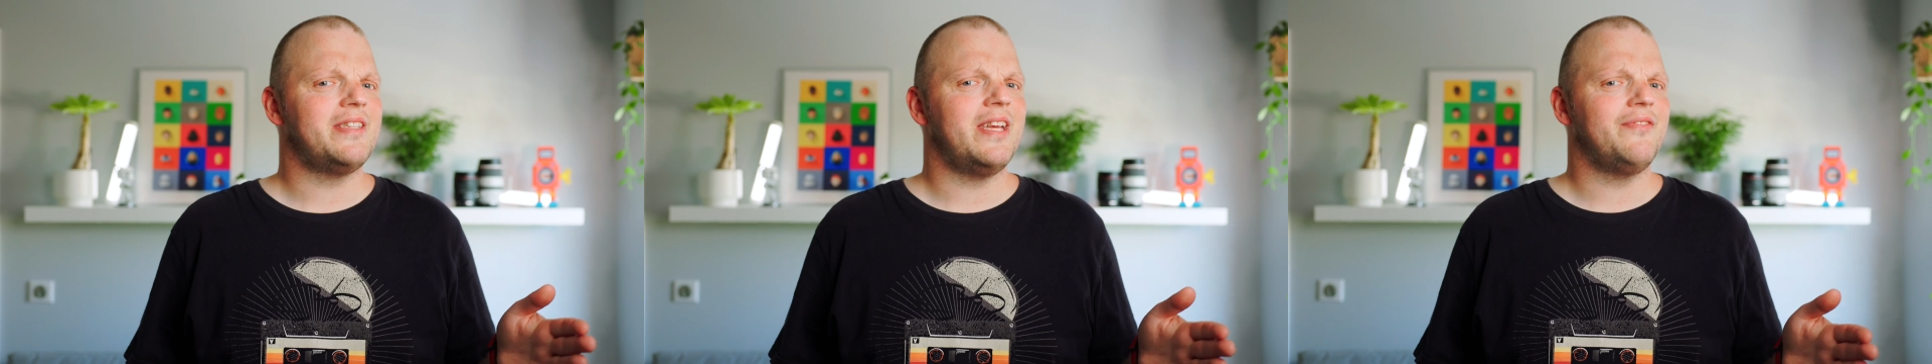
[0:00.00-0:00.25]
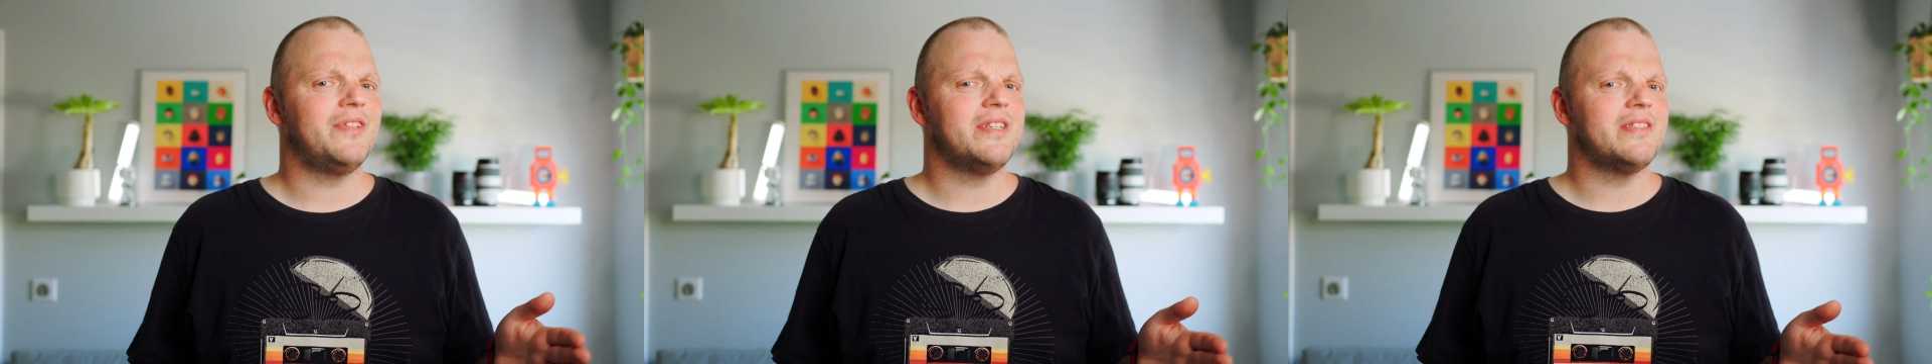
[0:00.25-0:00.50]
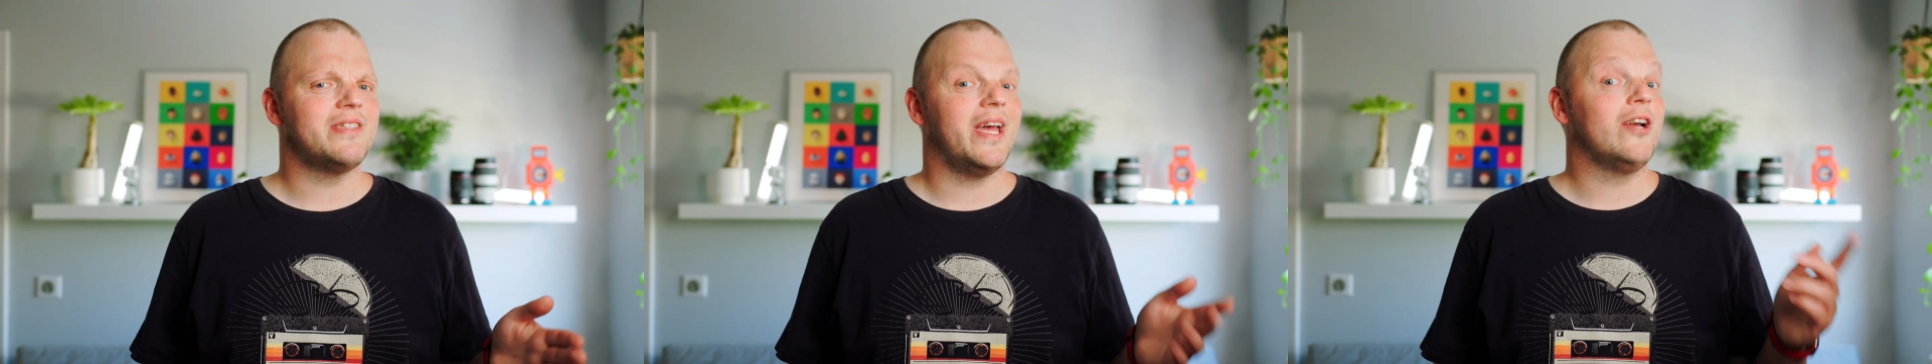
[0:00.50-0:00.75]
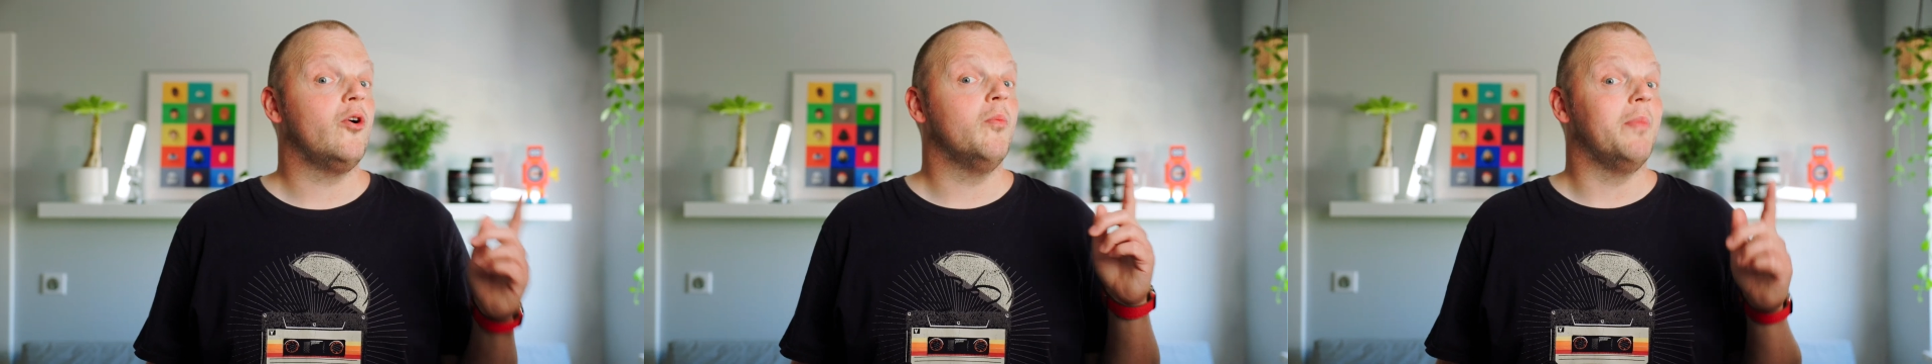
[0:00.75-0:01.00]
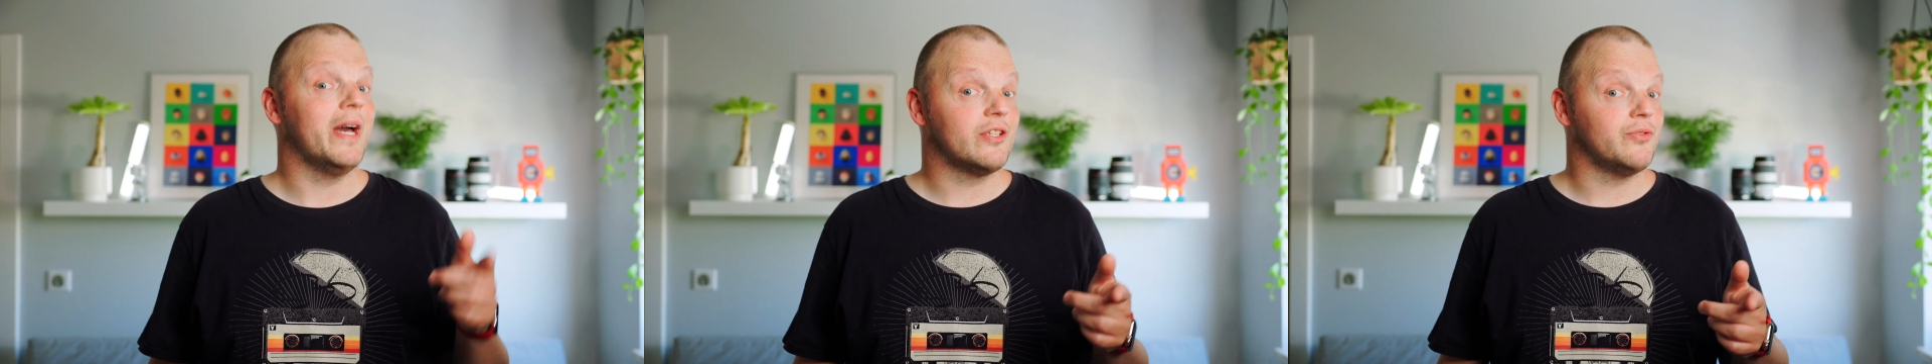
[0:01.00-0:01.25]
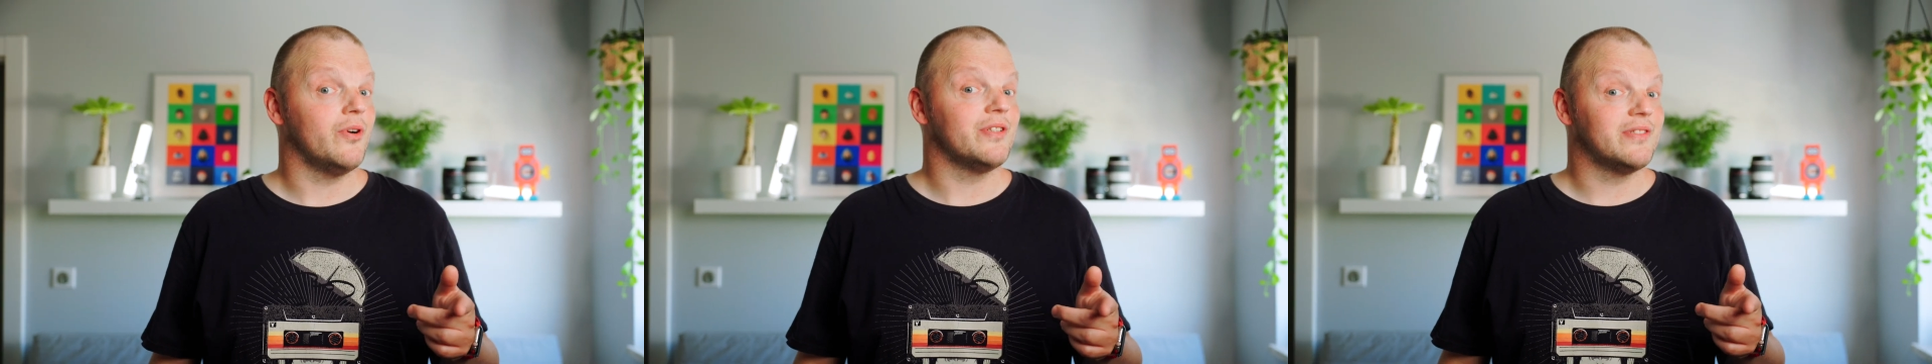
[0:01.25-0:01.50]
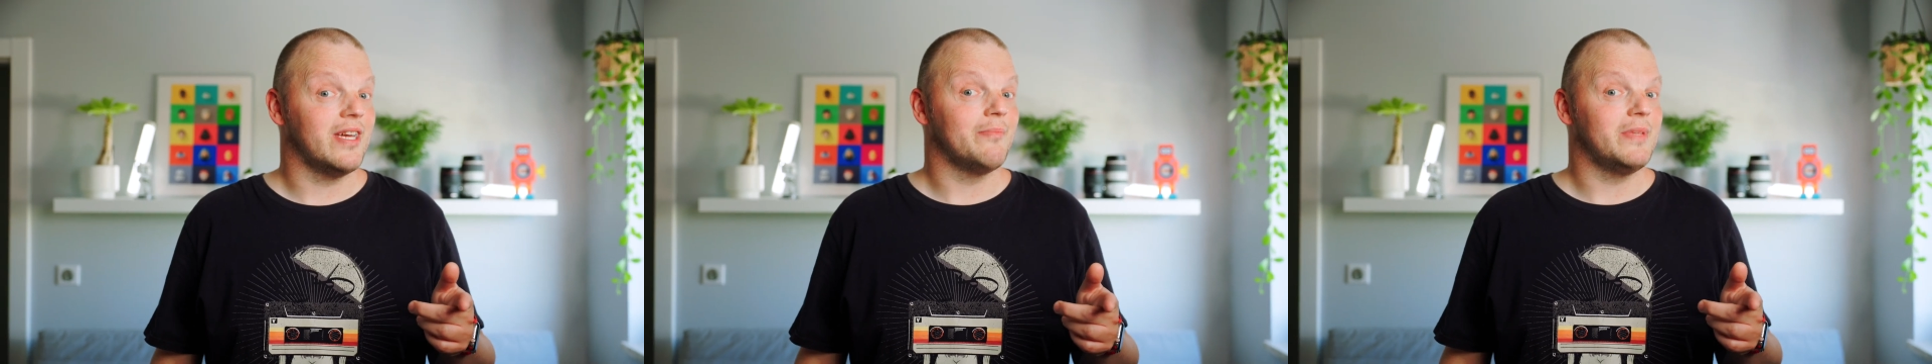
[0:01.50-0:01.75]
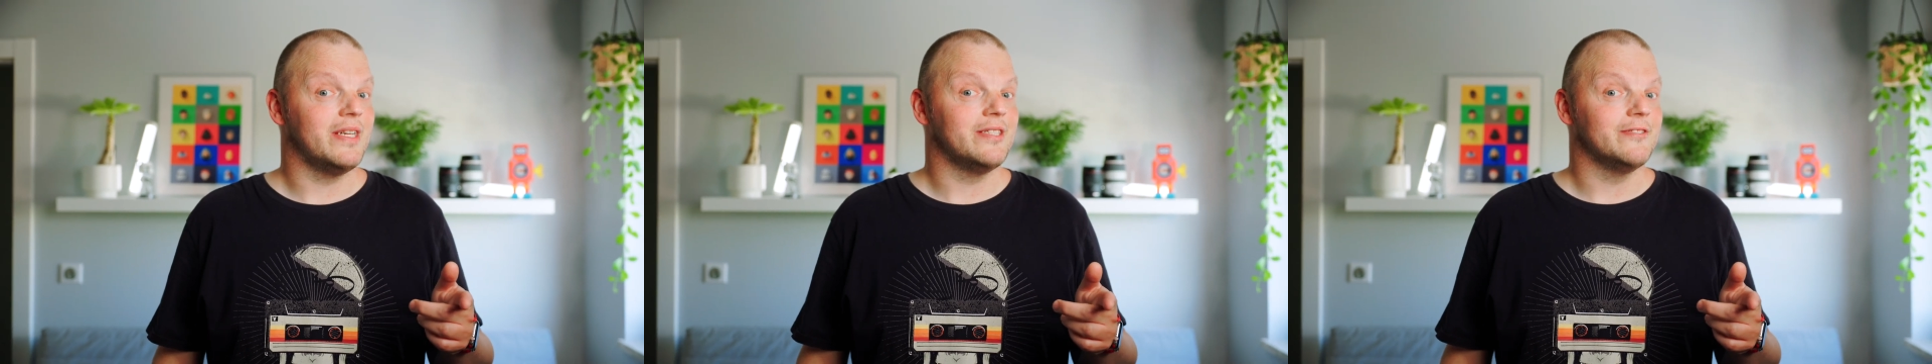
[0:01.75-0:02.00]
save this and go back to our
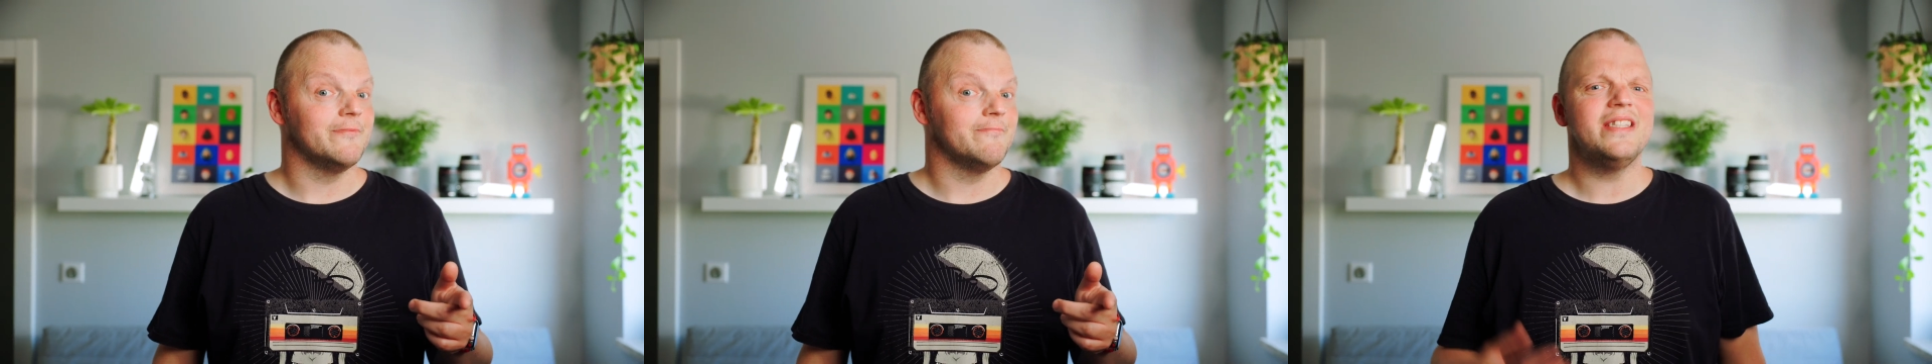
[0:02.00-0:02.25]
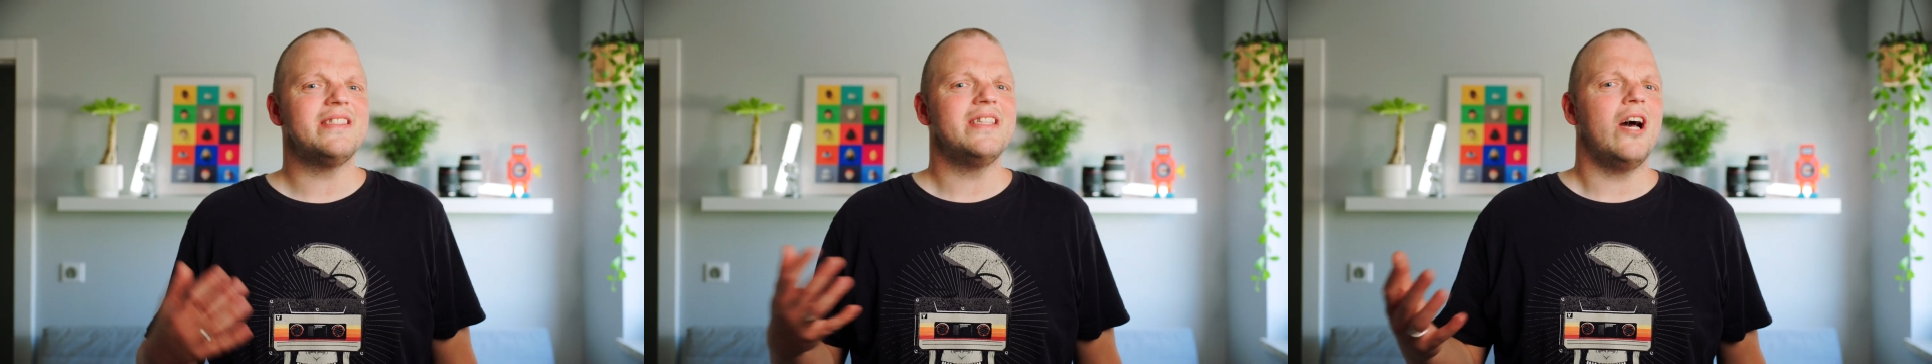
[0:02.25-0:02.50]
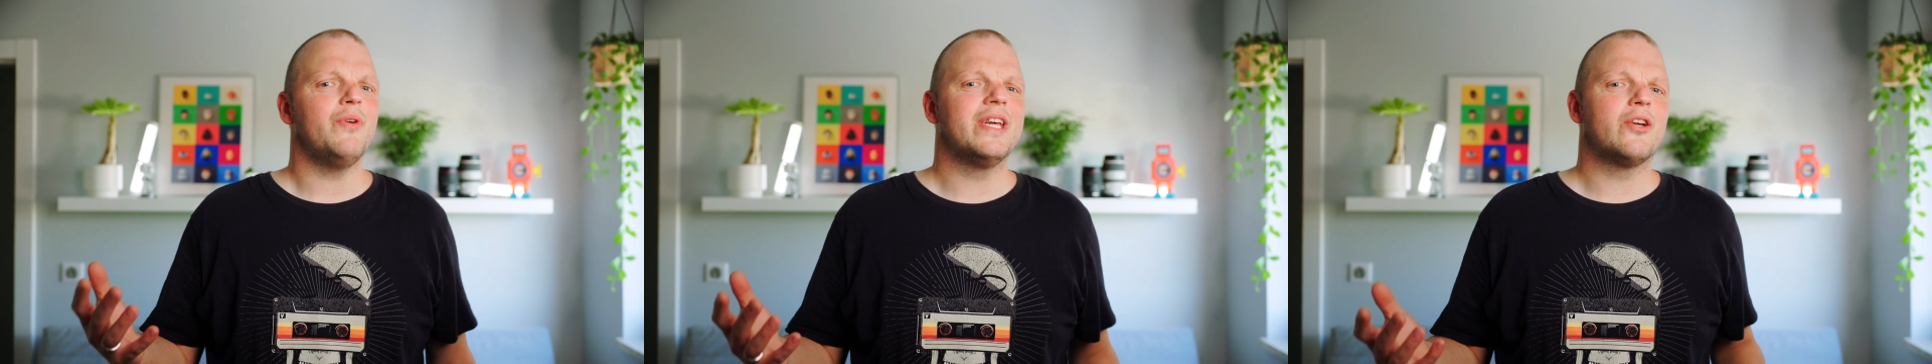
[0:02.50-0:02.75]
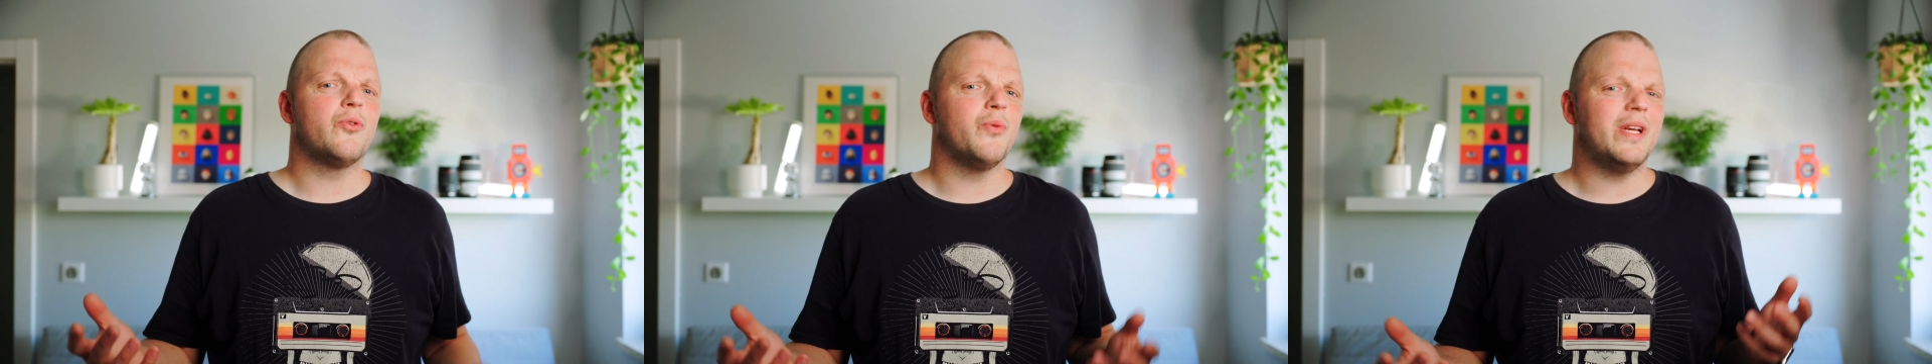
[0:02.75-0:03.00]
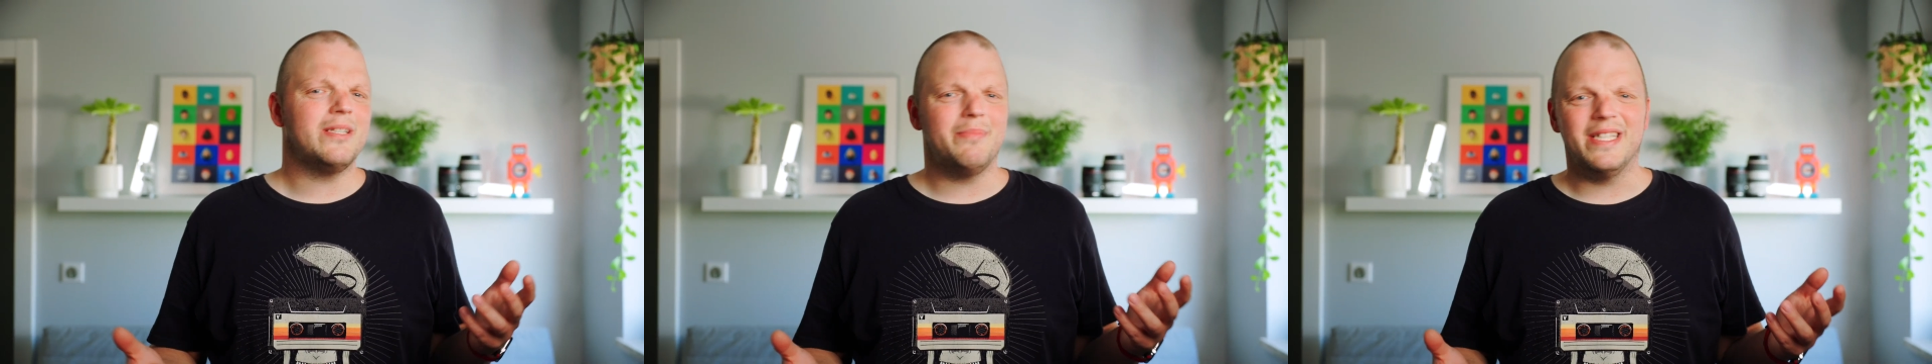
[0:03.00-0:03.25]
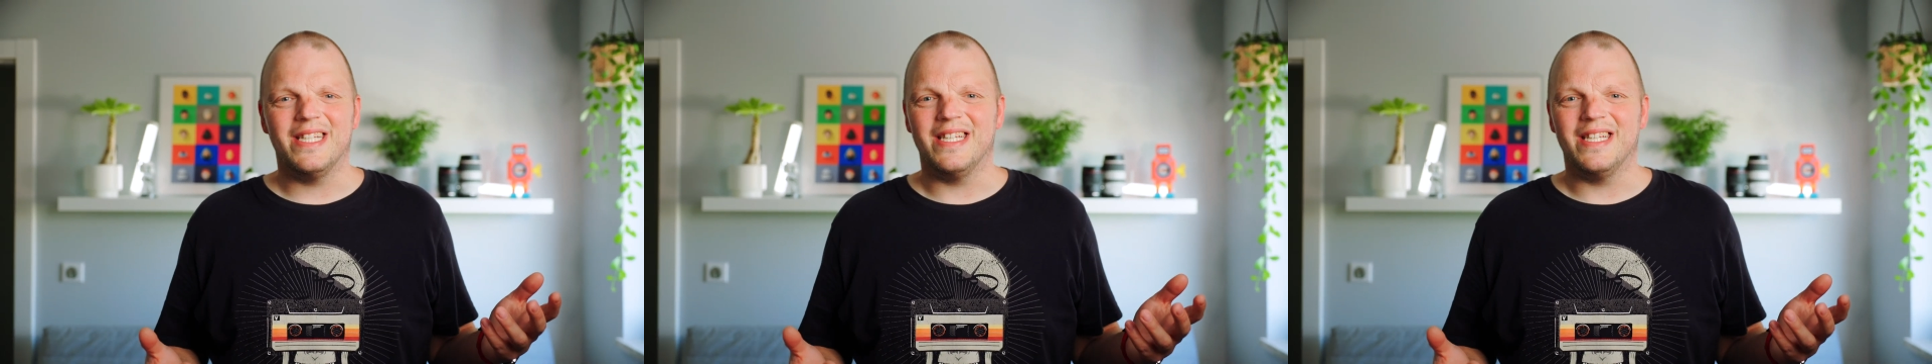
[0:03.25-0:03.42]
timeline. It's now incredibly